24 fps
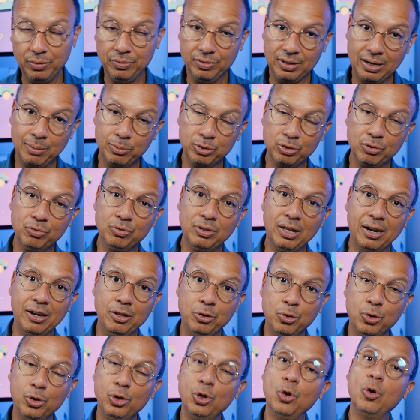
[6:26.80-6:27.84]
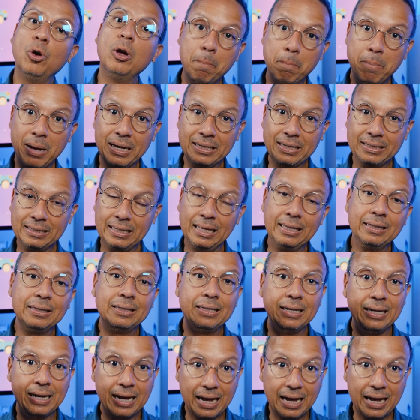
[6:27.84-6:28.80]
We're entering pretty high territory.